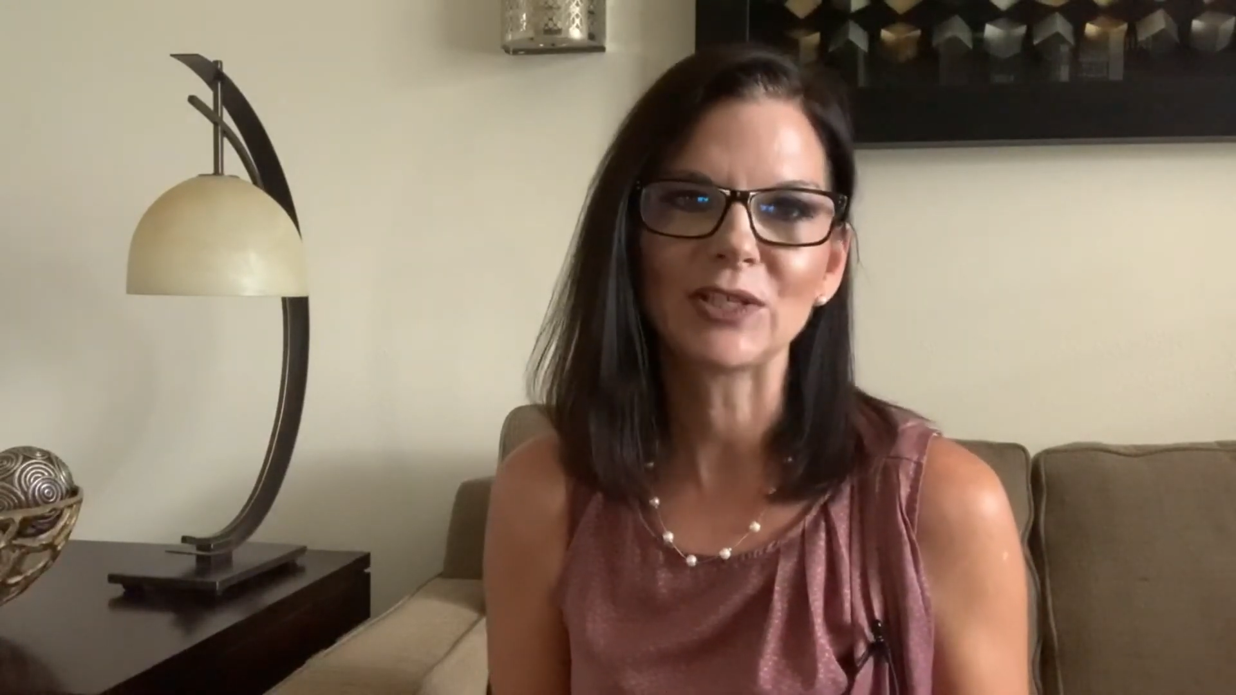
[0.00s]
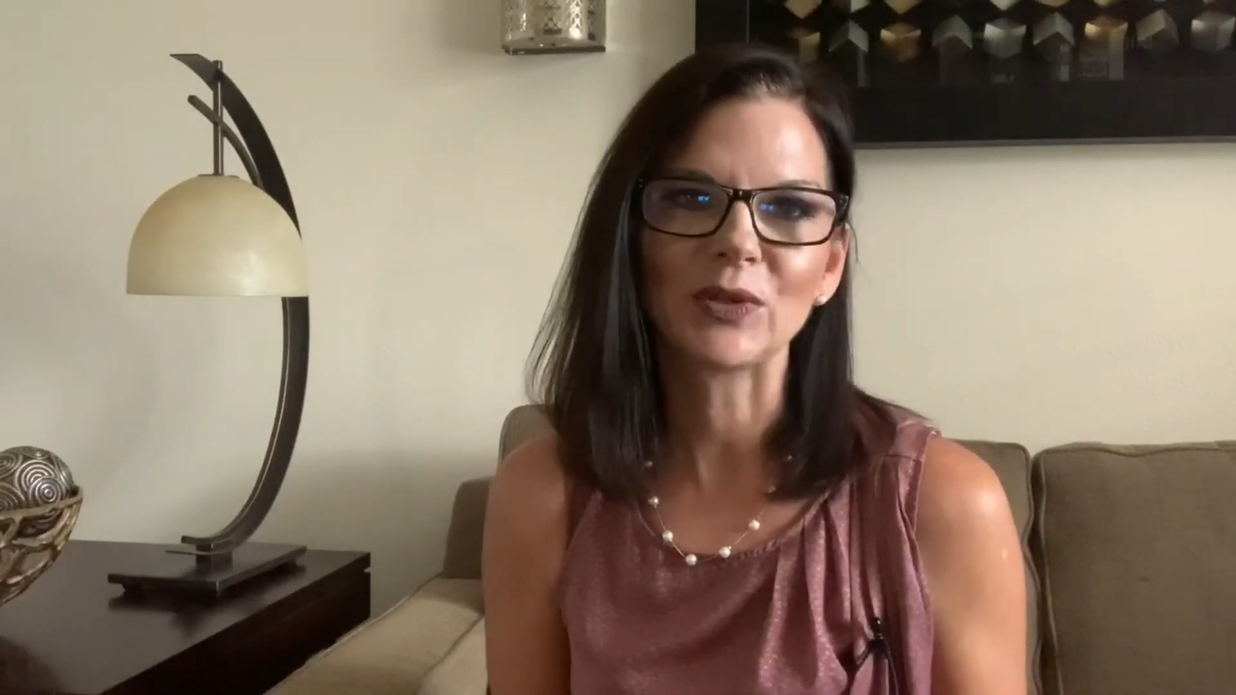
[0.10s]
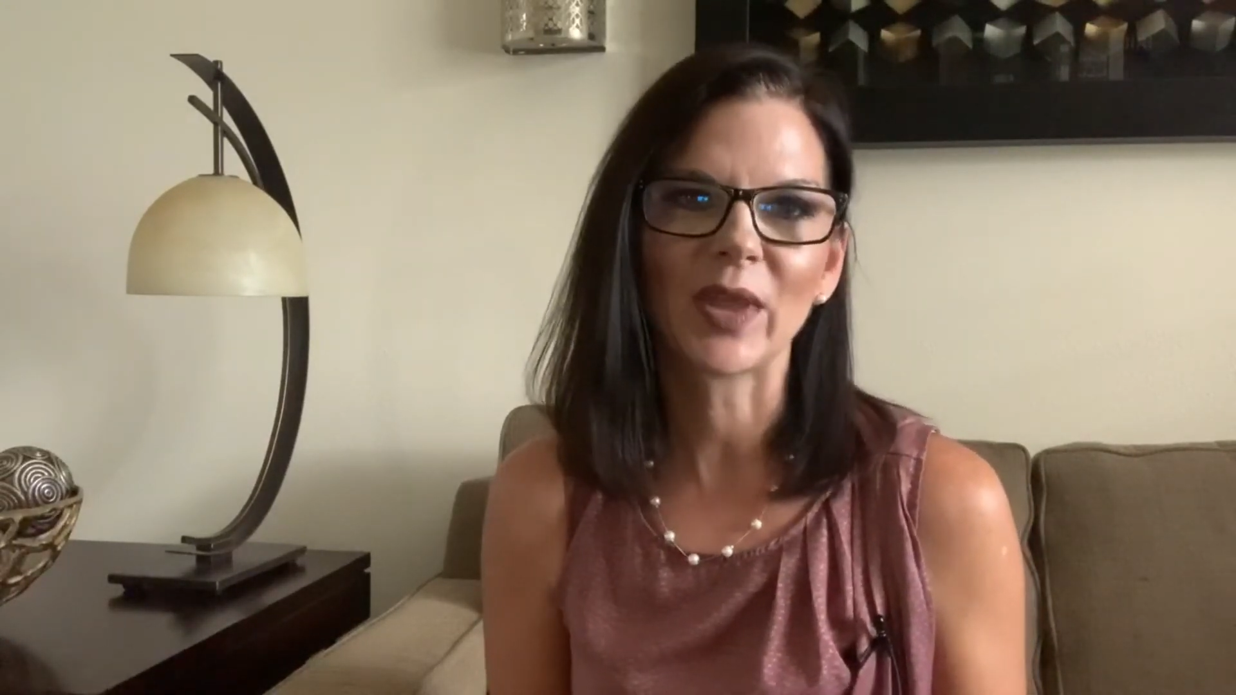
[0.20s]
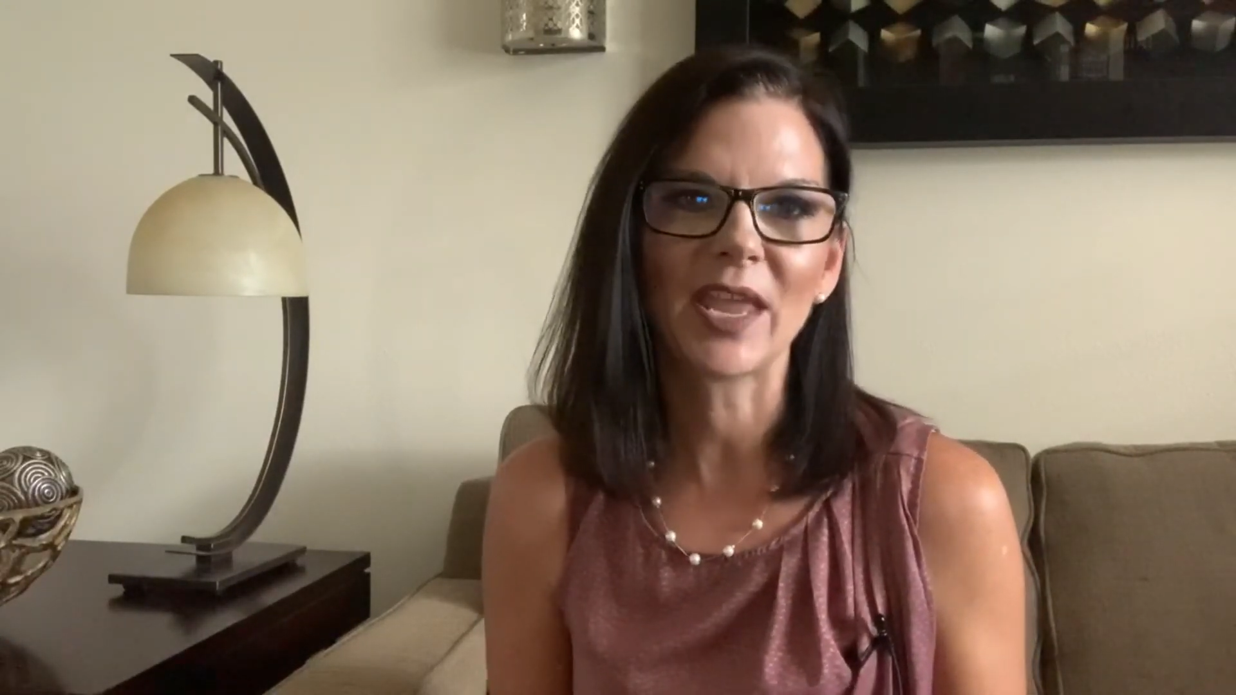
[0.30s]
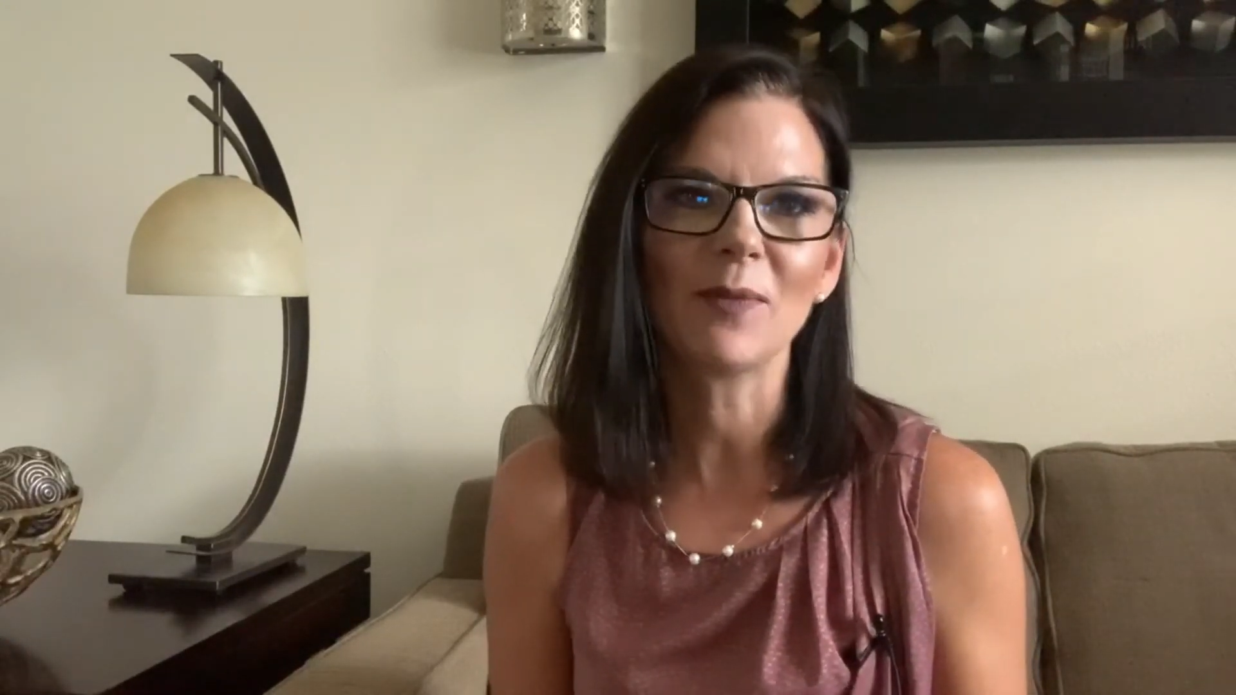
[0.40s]

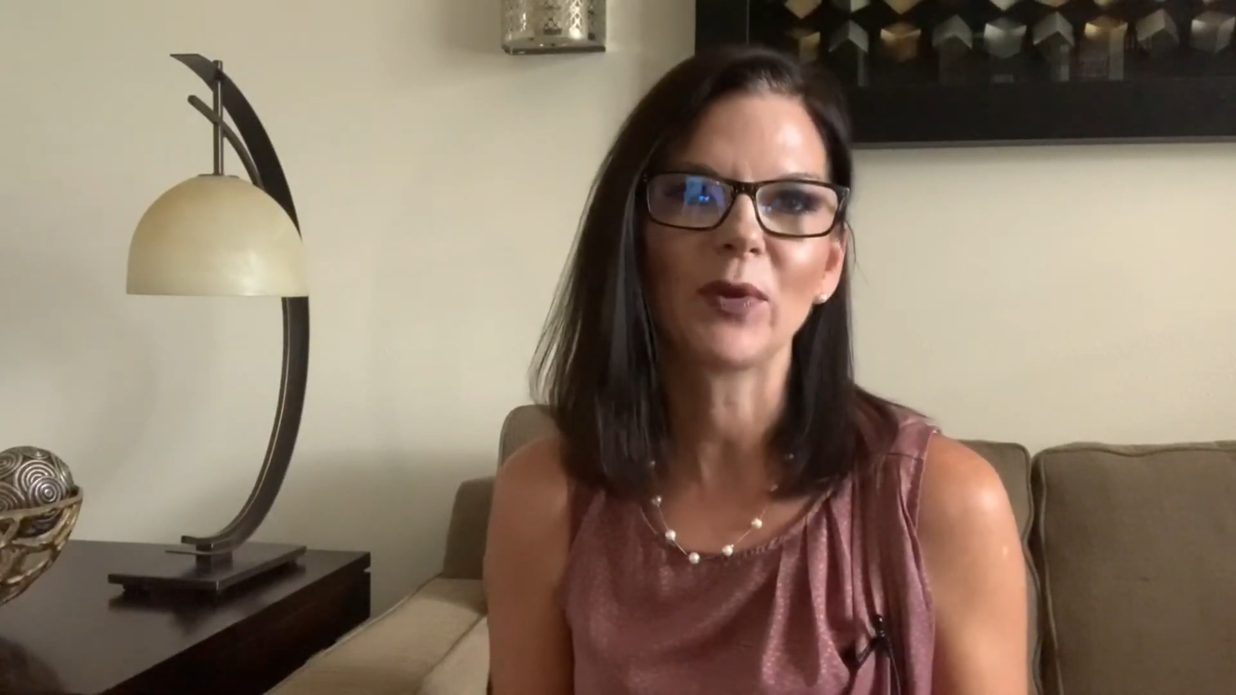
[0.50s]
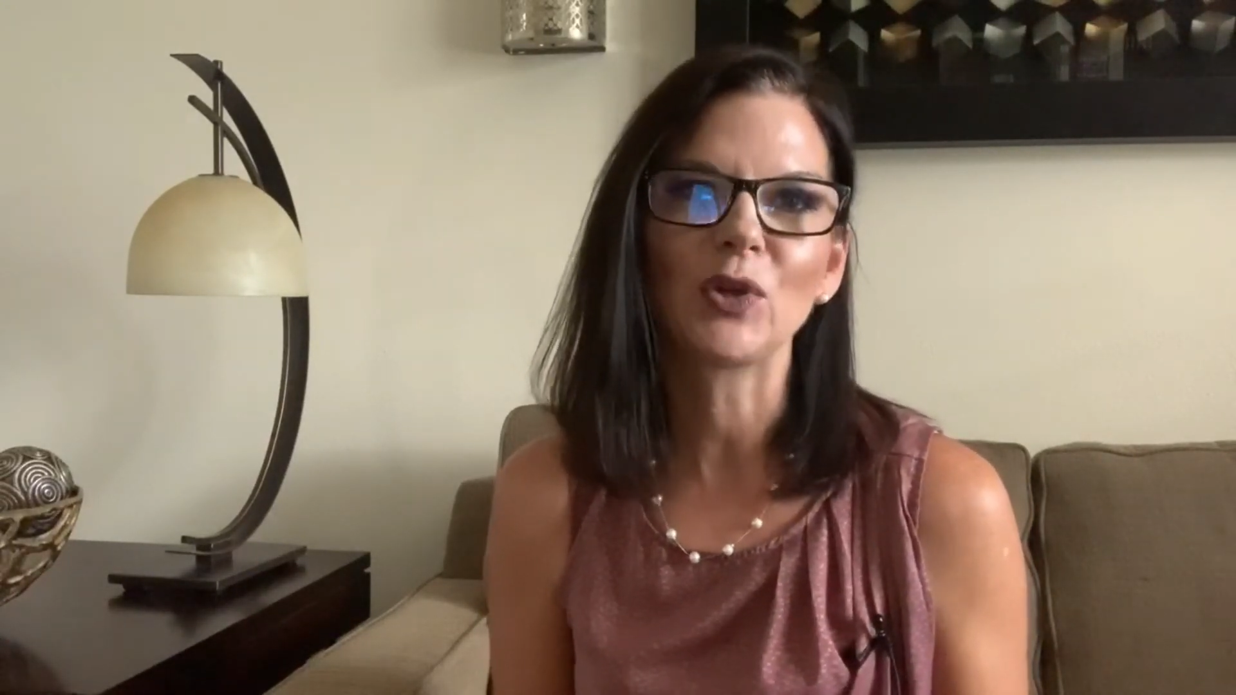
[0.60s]
to keep